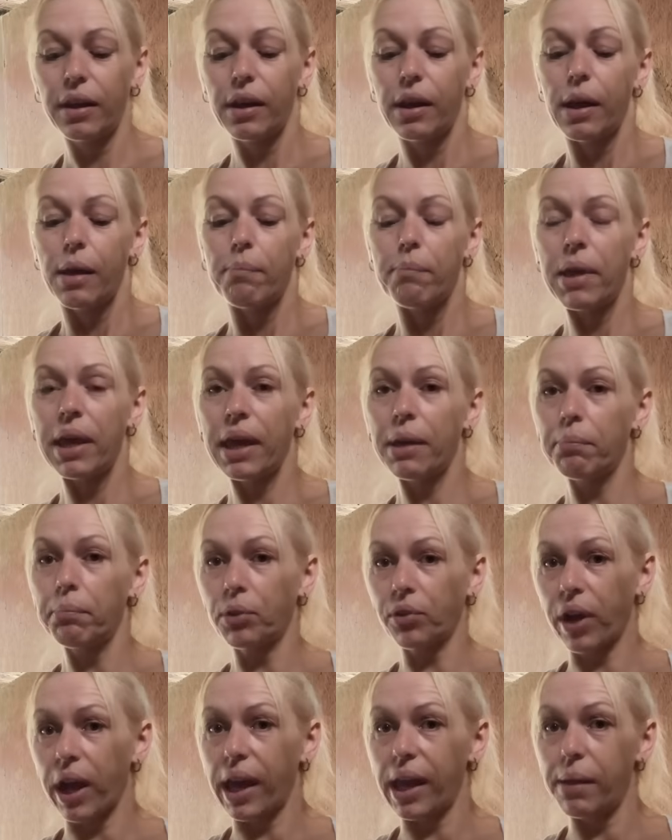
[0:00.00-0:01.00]
me and
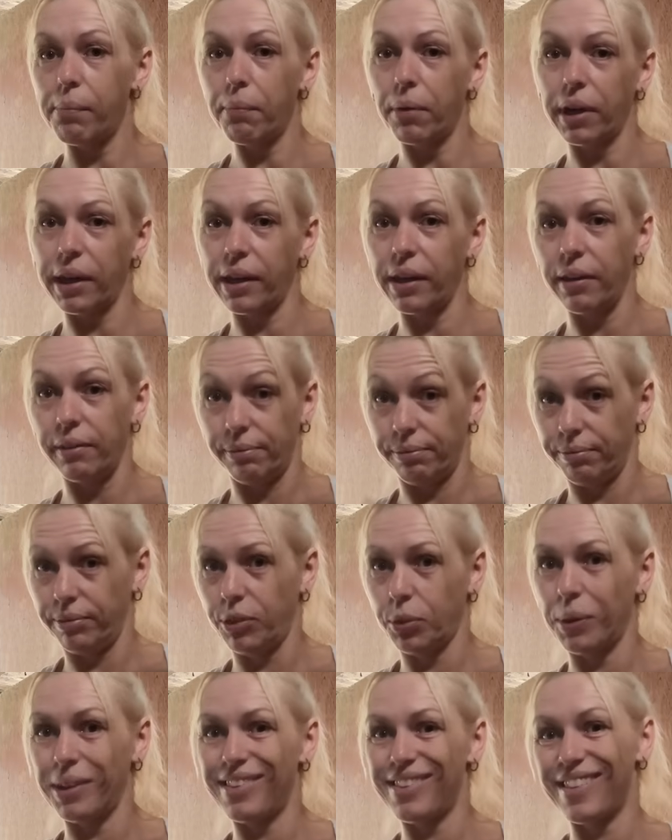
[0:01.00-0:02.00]
Marie, my
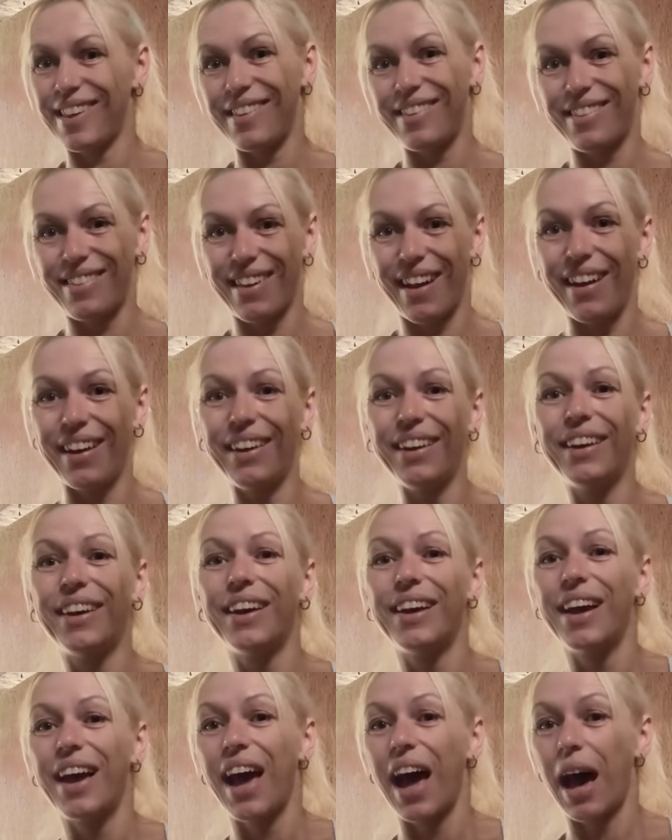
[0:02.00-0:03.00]
twin sister,
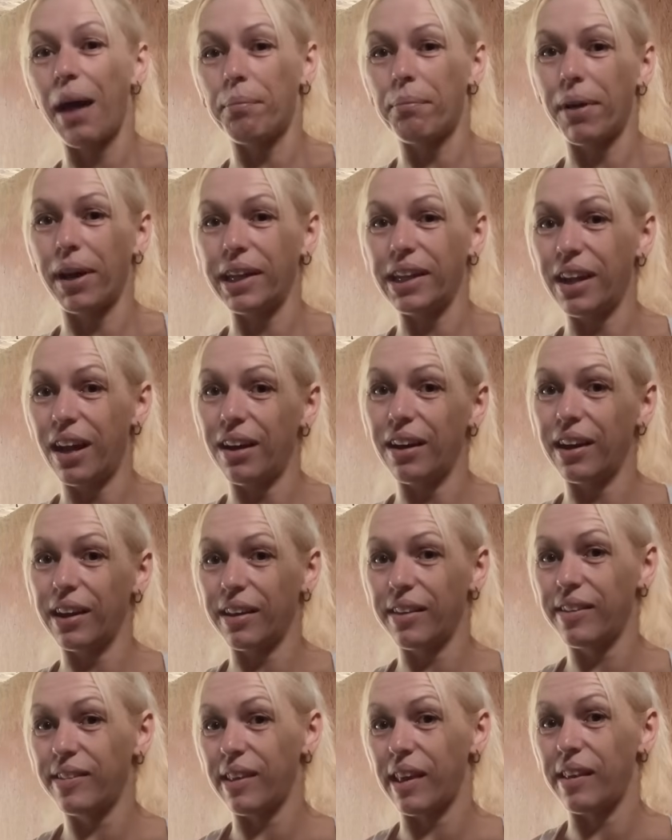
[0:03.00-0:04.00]
and my younger
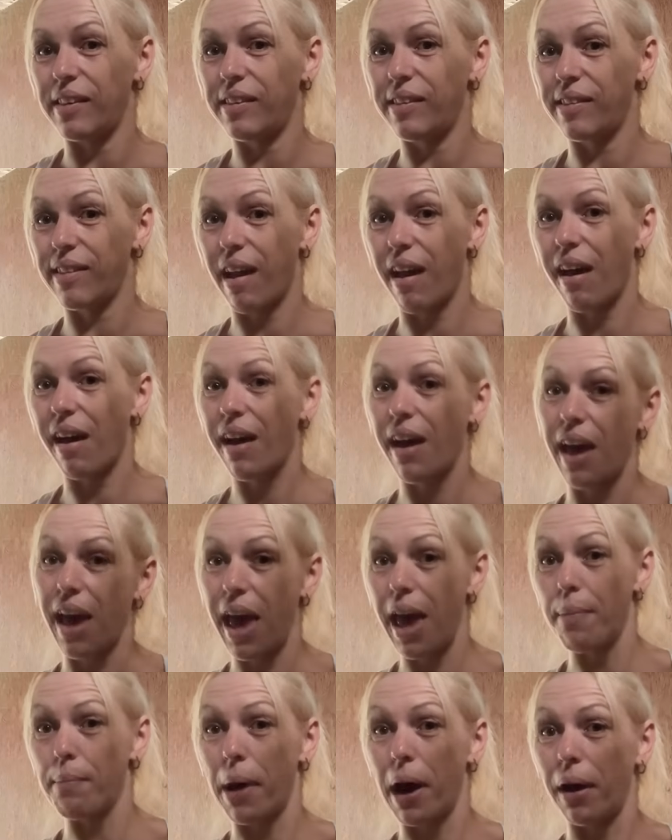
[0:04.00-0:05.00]
sister
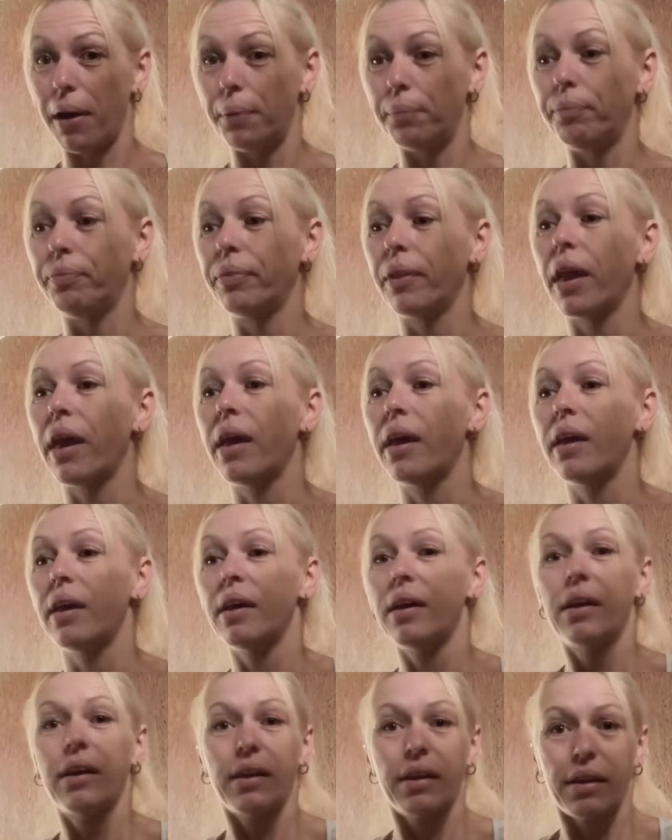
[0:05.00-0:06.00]
Emma.
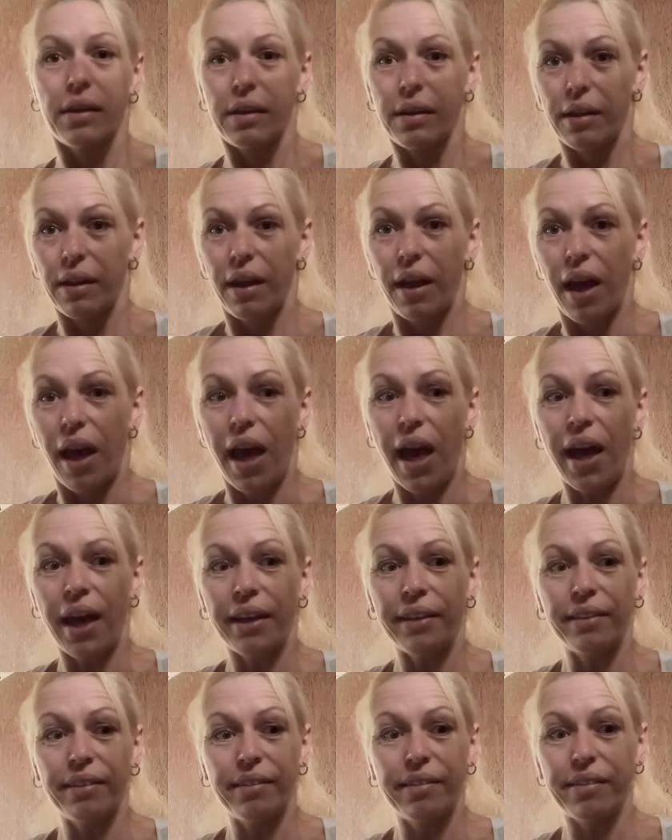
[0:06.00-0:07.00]

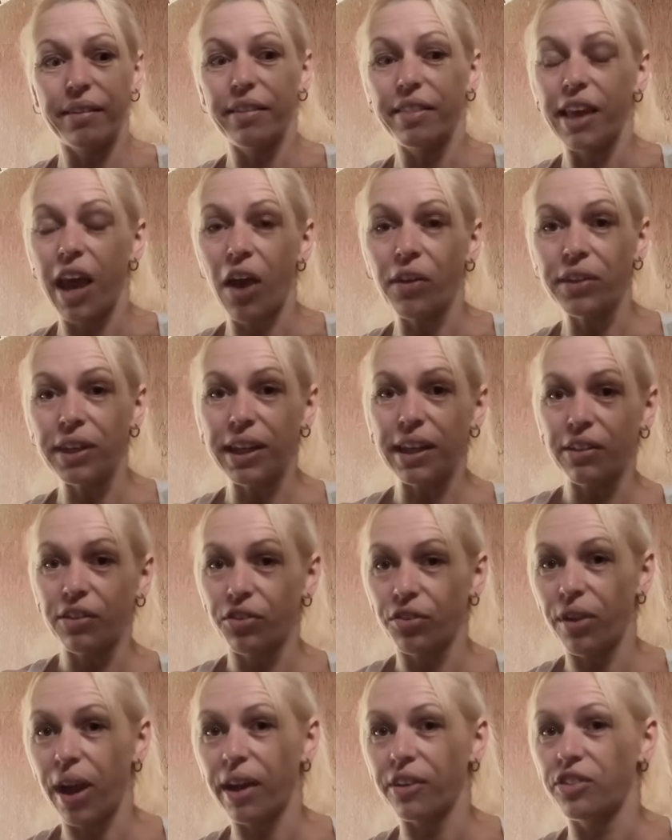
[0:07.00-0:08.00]
And the only
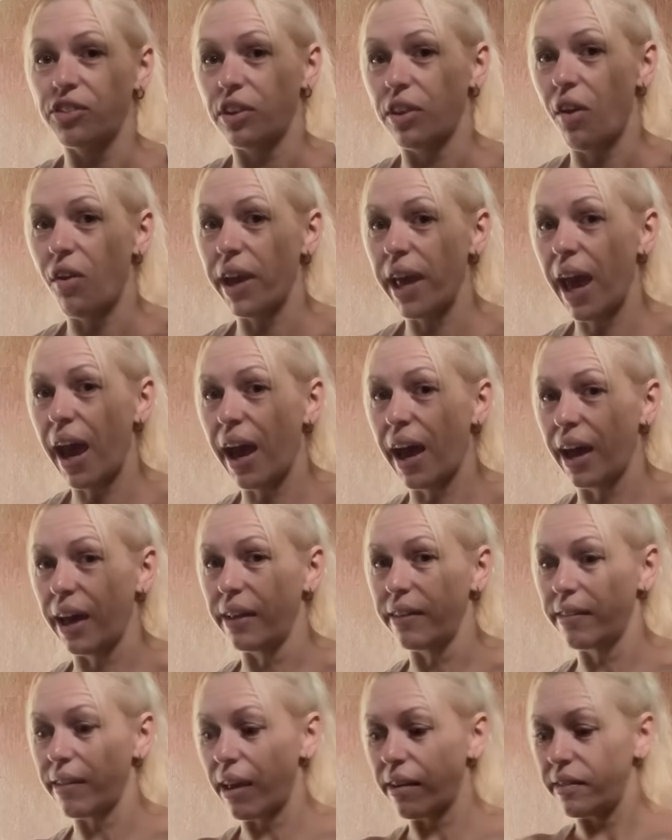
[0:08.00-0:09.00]
interaction I had
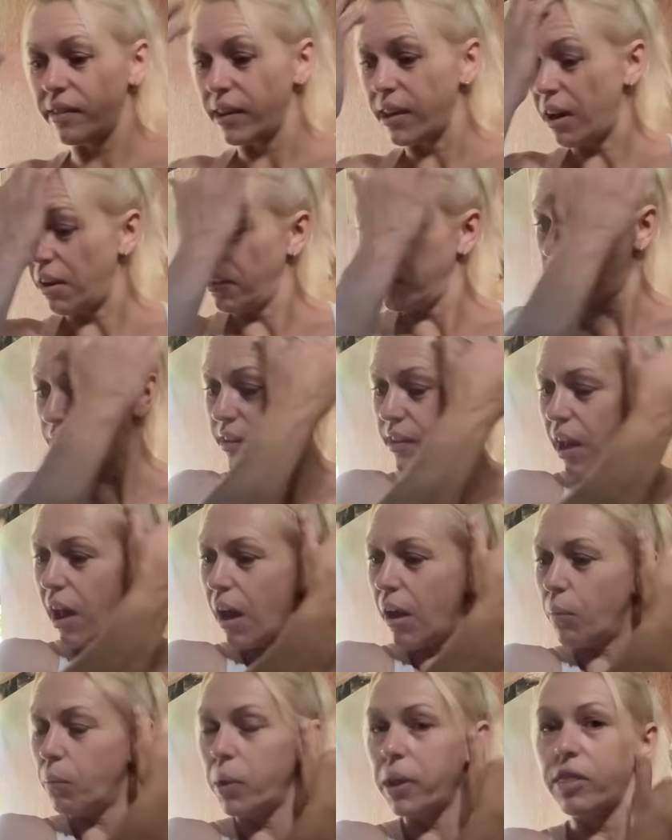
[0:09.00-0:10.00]
as a youngster
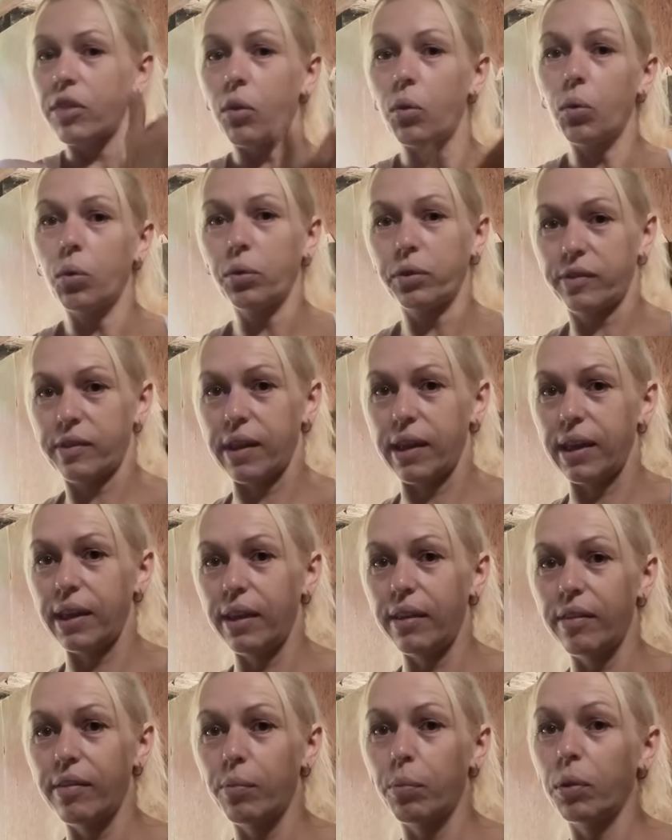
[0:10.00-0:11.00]
with
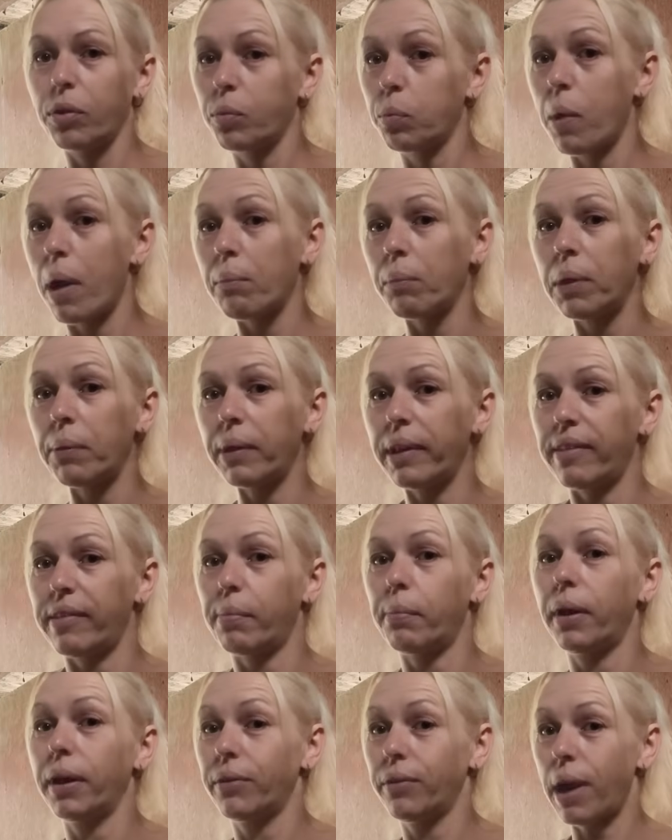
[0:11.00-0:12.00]
horses was when we went to
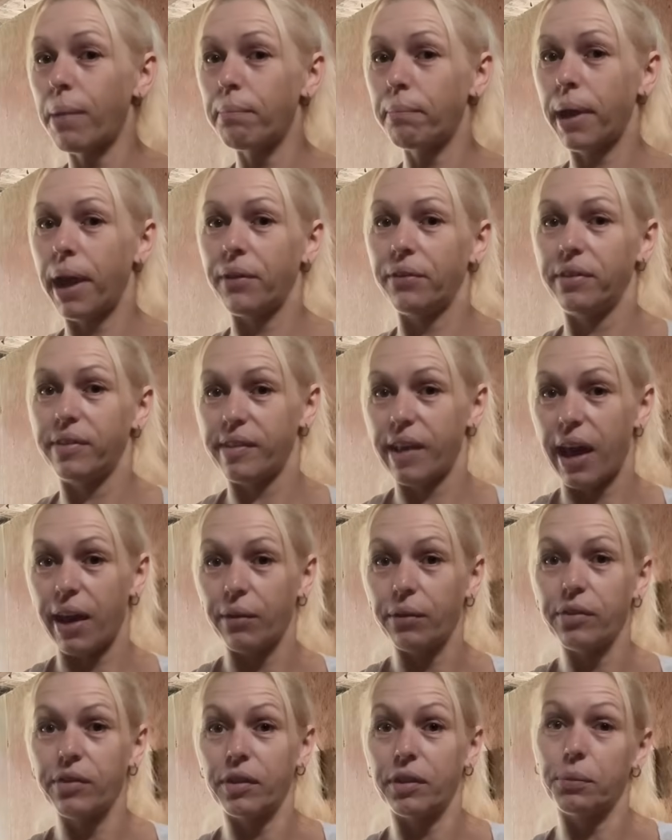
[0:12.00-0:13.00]
my grandparents'
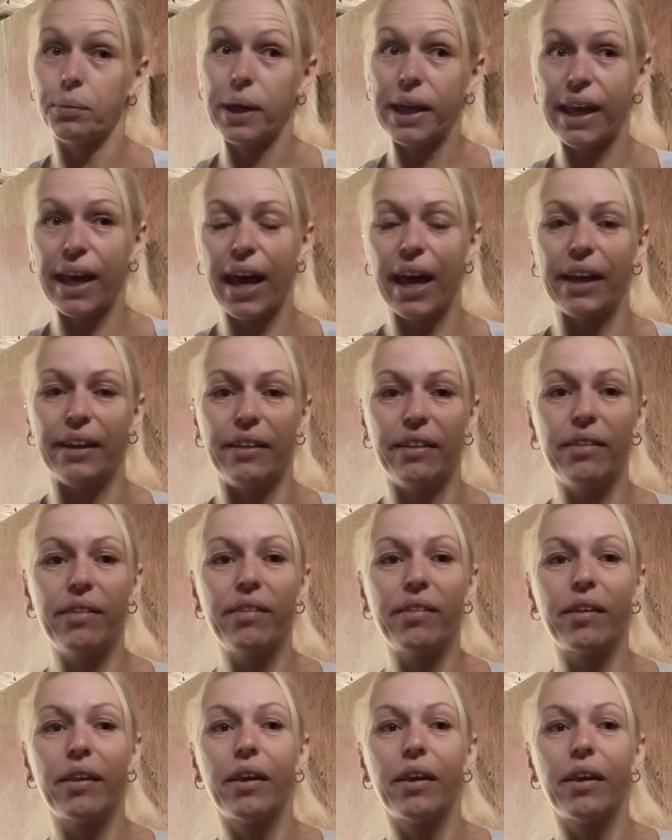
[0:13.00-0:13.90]
house on a weekend.